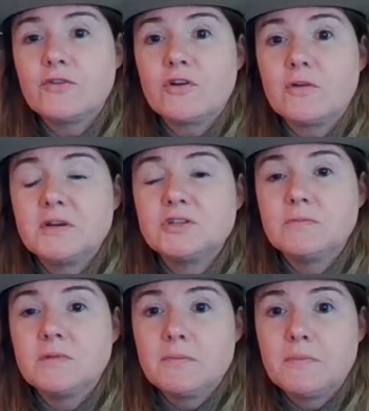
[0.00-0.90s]
there to be too
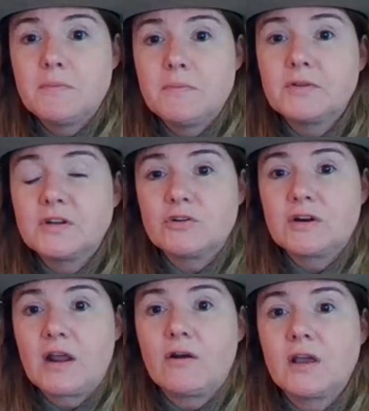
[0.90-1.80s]
many people in a
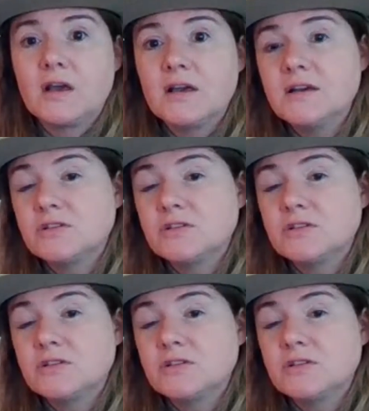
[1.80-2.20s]
certain area